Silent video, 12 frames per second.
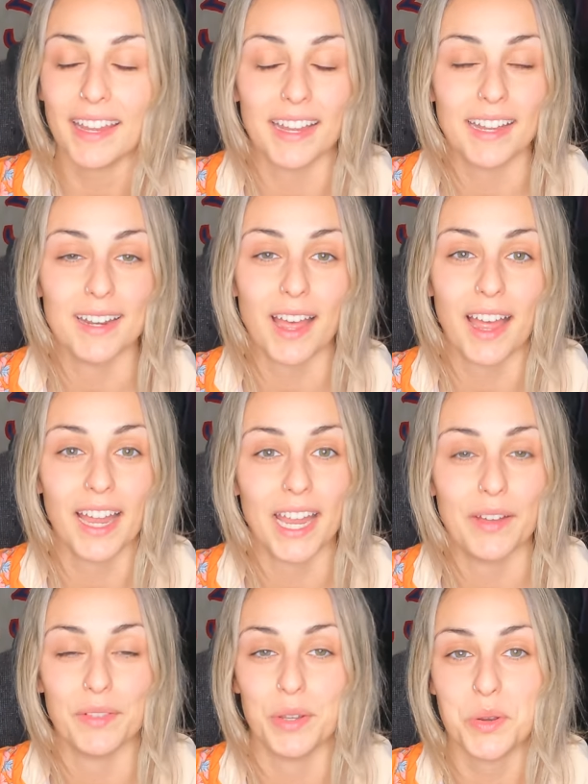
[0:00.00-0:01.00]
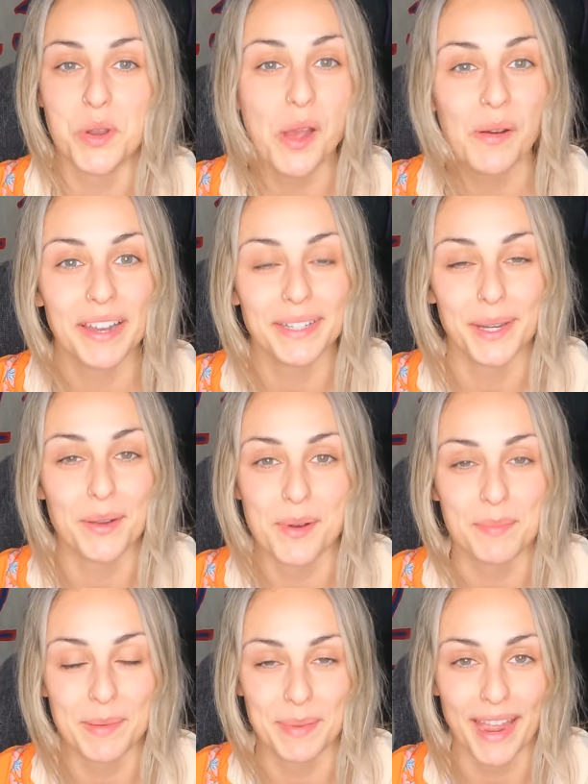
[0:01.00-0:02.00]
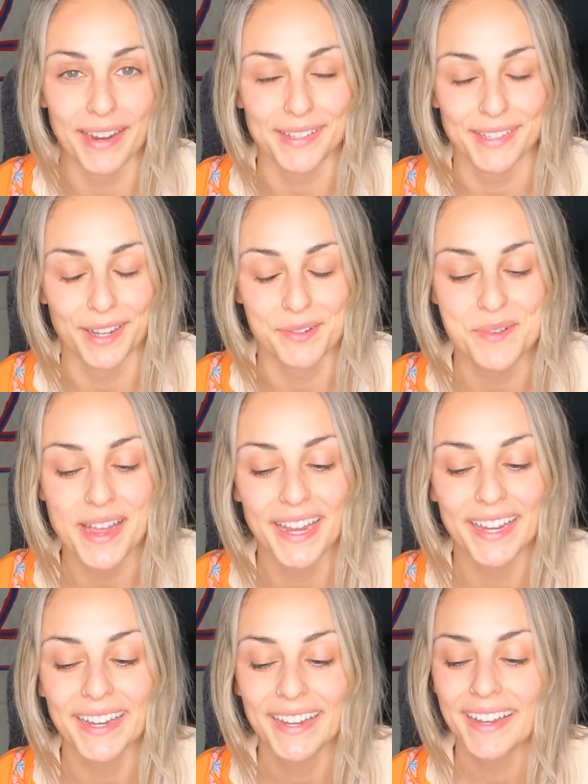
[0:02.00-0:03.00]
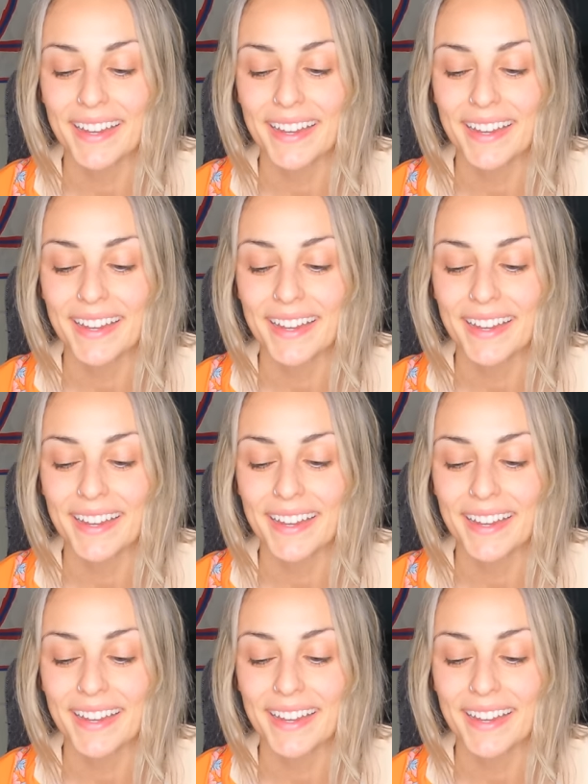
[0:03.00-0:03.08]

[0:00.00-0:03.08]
and I have no idea what my pack is going to weigh,